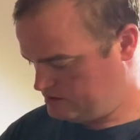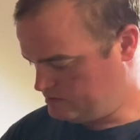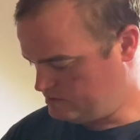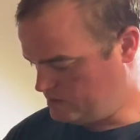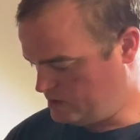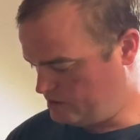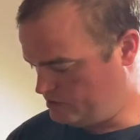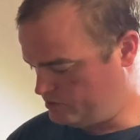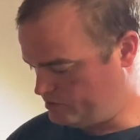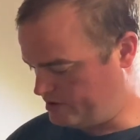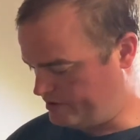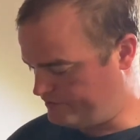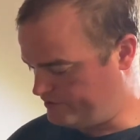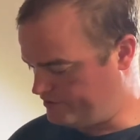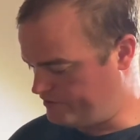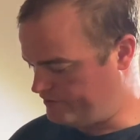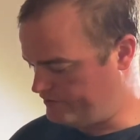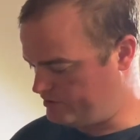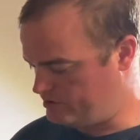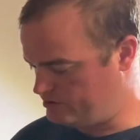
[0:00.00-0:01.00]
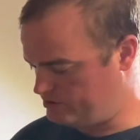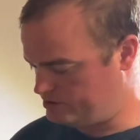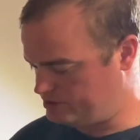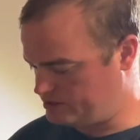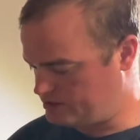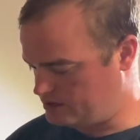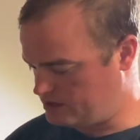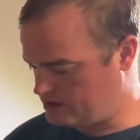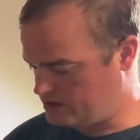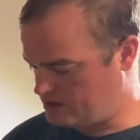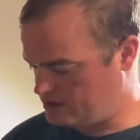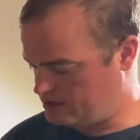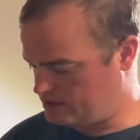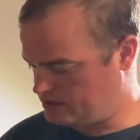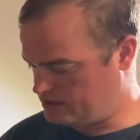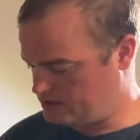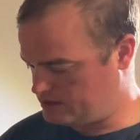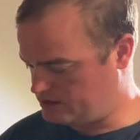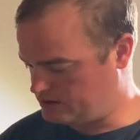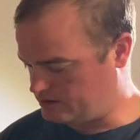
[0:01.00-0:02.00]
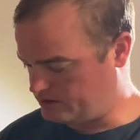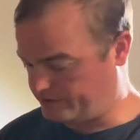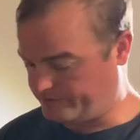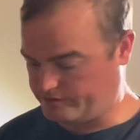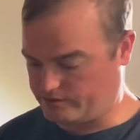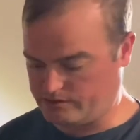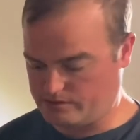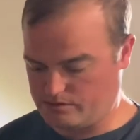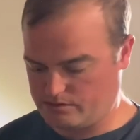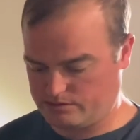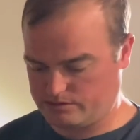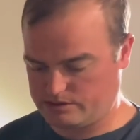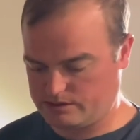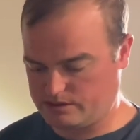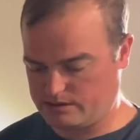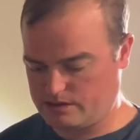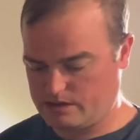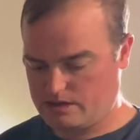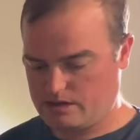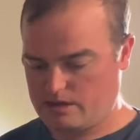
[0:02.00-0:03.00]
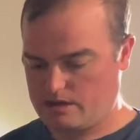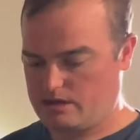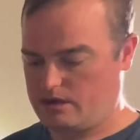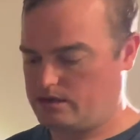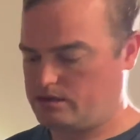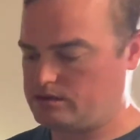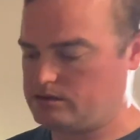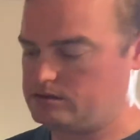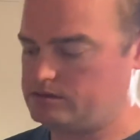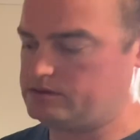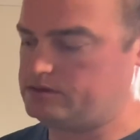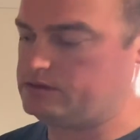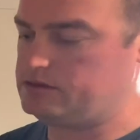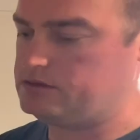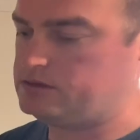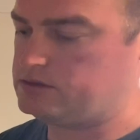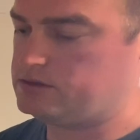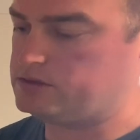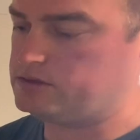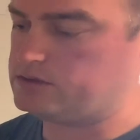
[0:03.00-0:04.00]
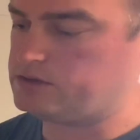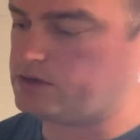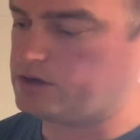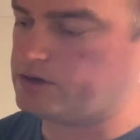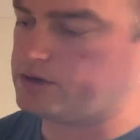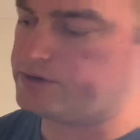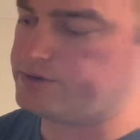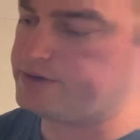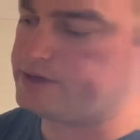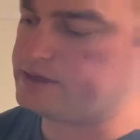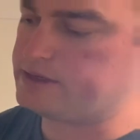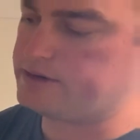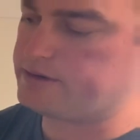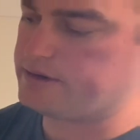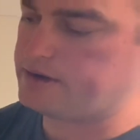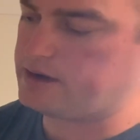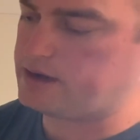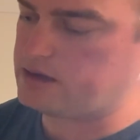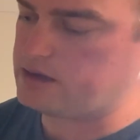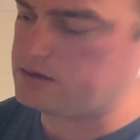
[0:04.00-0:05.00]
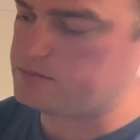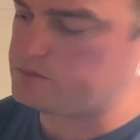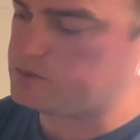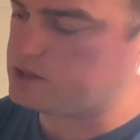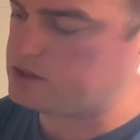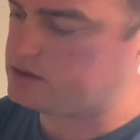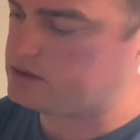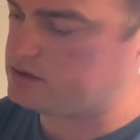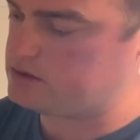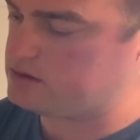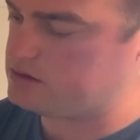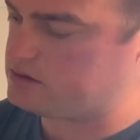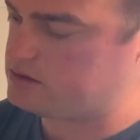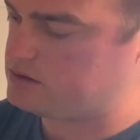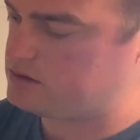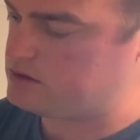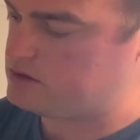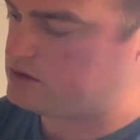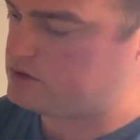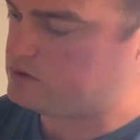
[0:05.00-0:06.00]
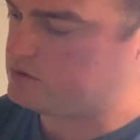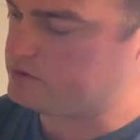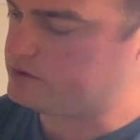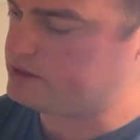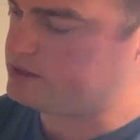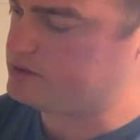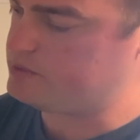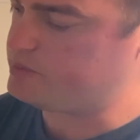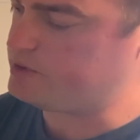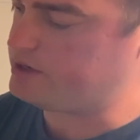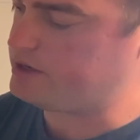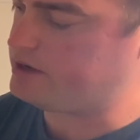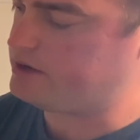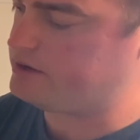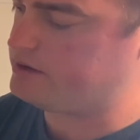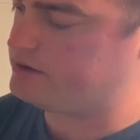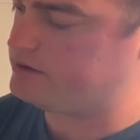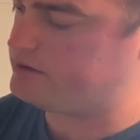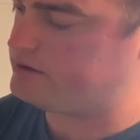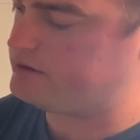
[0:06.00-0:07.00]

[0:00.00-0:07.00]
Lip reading: But whenever you've used it a lot, or if you used it, dirt, grit, and grime will get up in here,